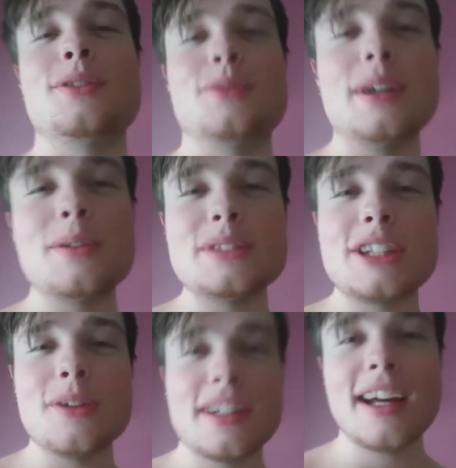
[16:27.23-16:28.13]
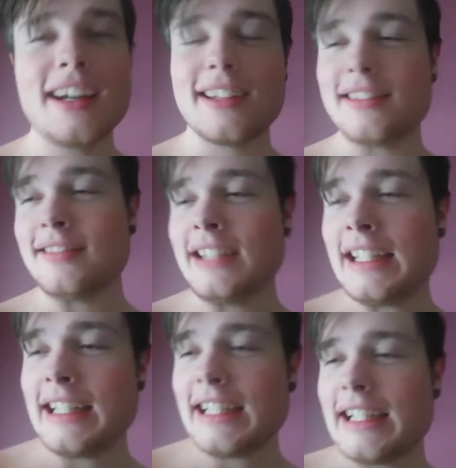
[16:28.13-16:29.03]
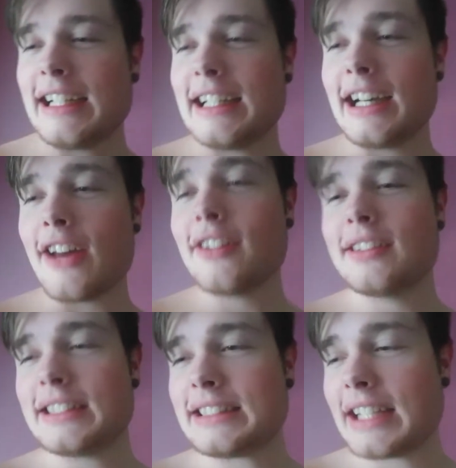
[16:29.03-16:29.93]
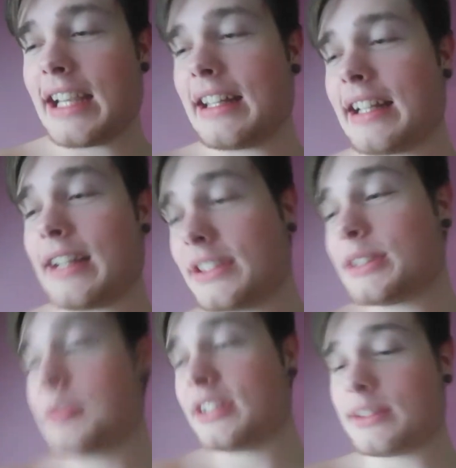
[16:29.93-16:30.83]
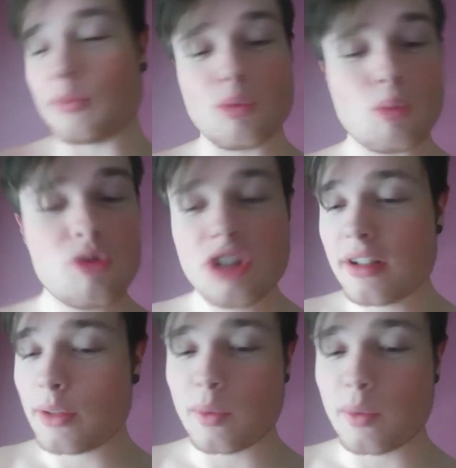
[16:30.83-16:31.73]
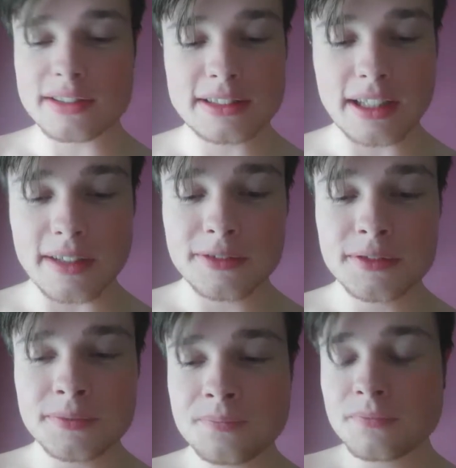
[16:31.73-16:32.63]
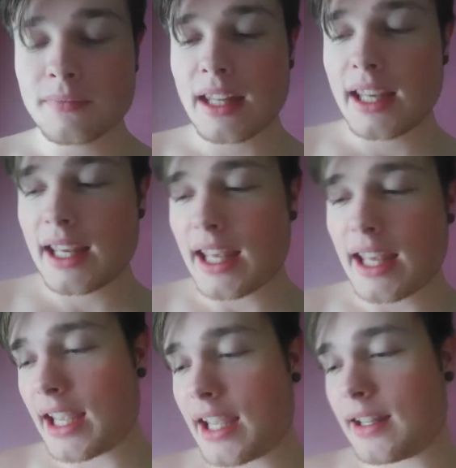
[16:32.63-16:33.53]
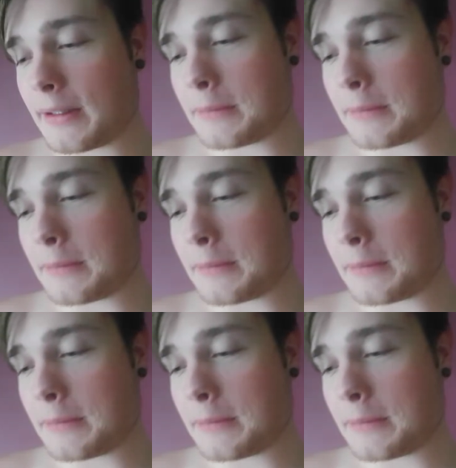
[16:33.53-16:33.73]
what was going on. Other than to say that I was experiencing some really weird stuff. And